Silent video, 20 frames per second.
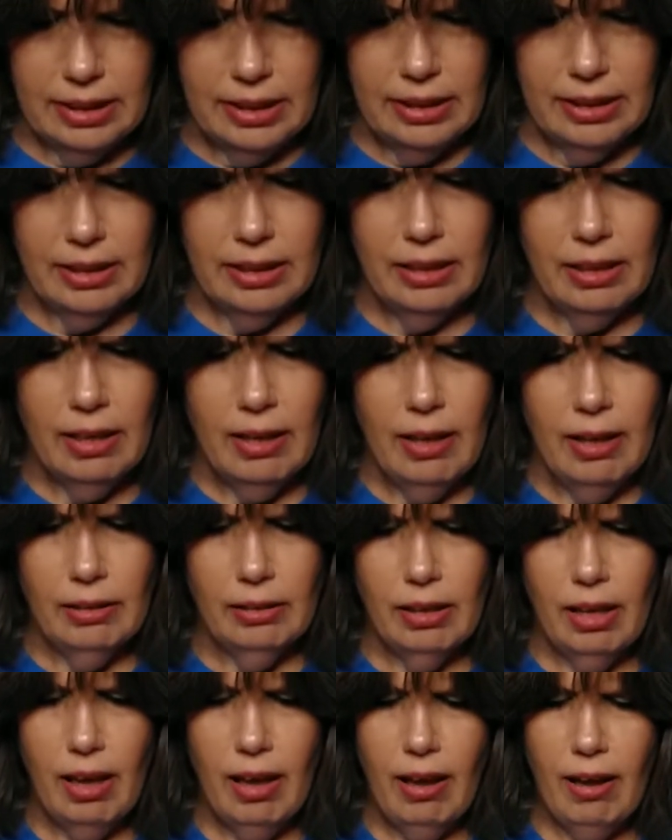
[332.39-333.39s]
And
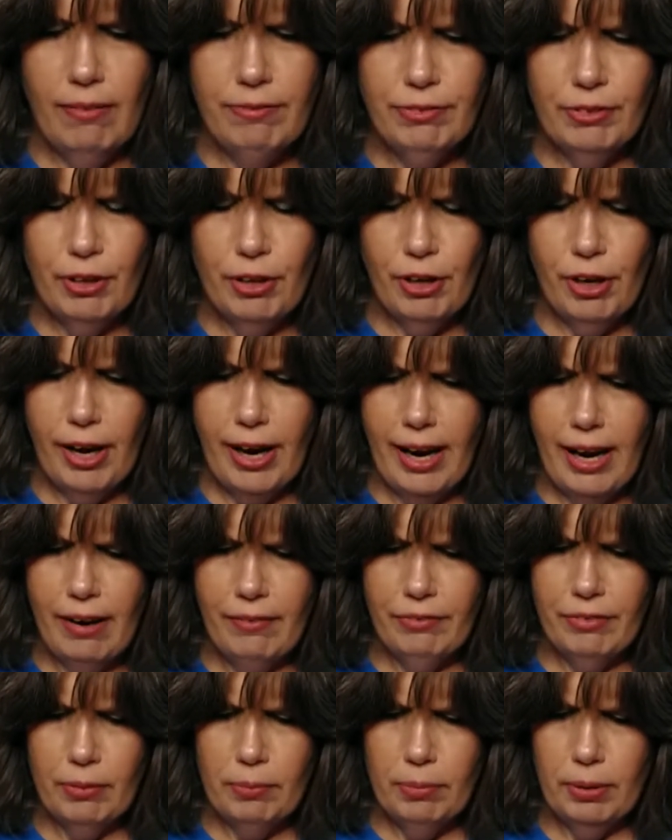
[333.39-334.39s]

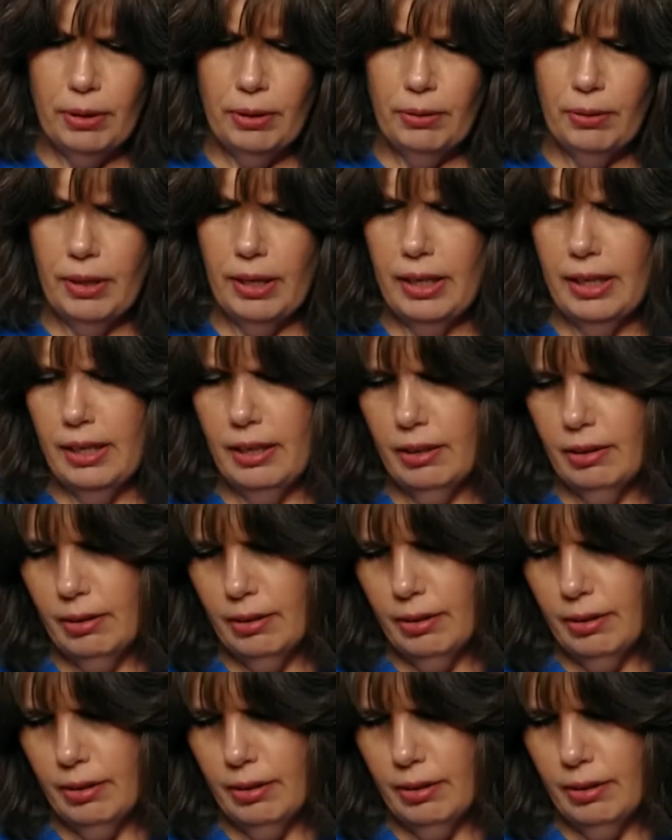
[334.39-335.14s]
Lovecraft Beauty.